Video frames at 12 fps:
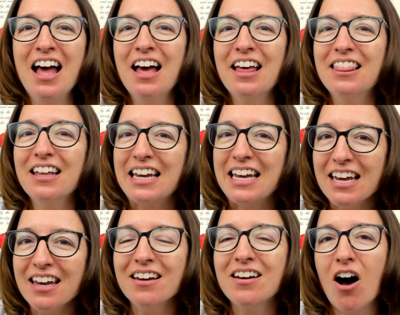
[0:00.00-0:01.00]
The
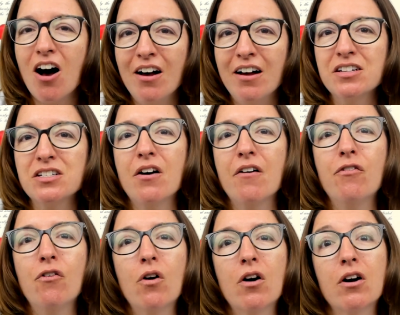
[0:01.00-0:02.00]
key cause
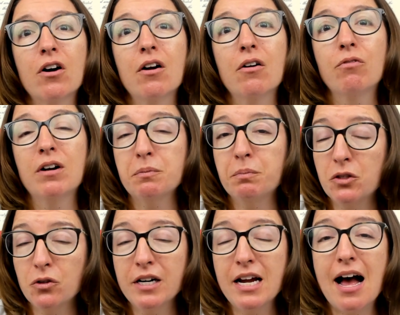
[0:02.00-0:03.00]
for
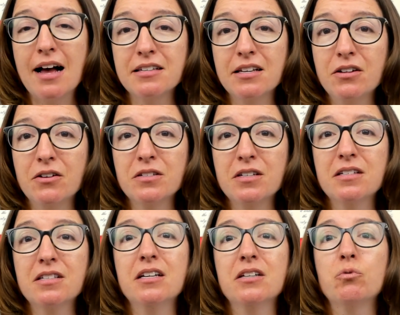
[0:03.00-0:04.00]
respiratory acidosis
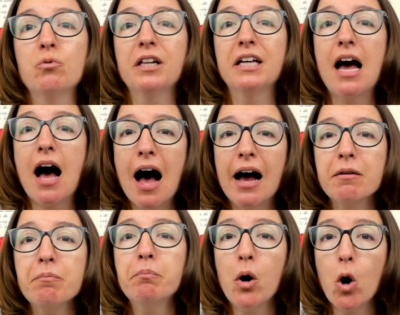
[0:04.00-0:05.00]
is really
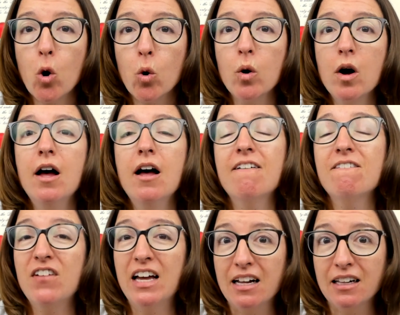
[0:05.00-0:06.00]

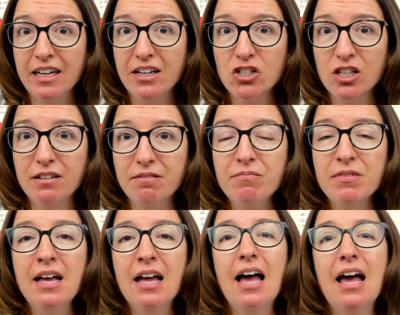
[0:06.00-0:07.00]
hypoventilation.
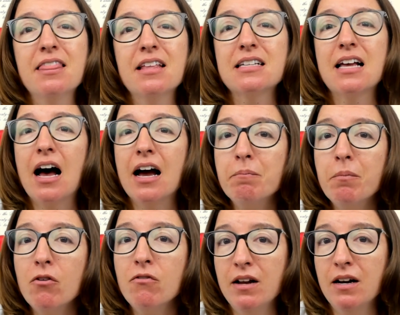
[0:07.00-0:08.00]
And this
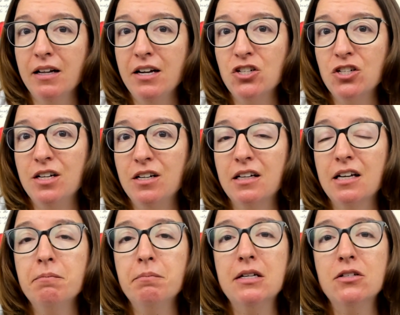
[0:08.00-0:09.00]
hypoventilation can
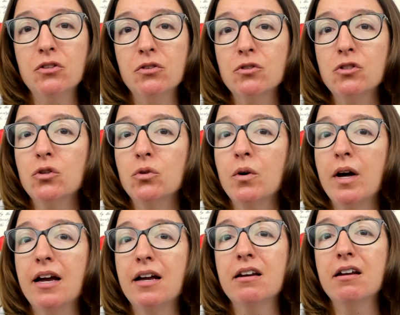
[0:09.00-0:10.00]
be due to
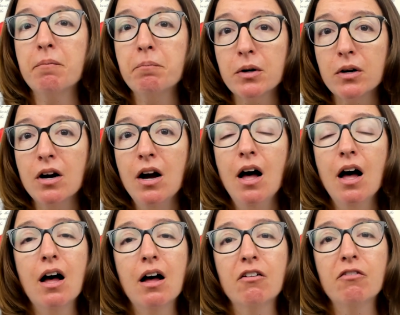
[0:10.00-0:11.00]
a number
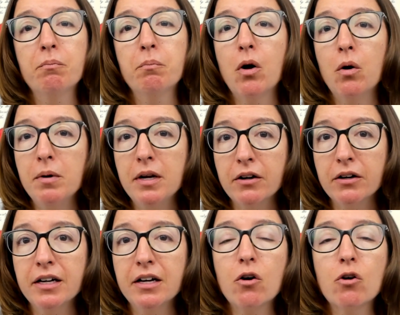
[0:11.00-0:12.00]
of
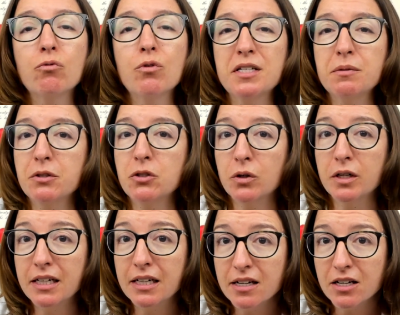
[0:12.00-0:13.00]
pulmonary or respiratory
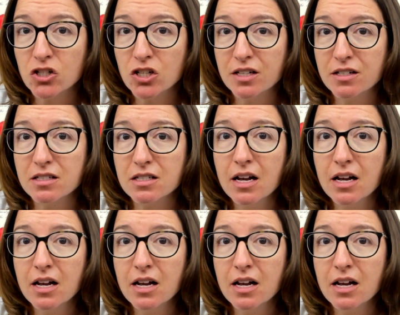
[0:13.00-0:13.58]
conditions,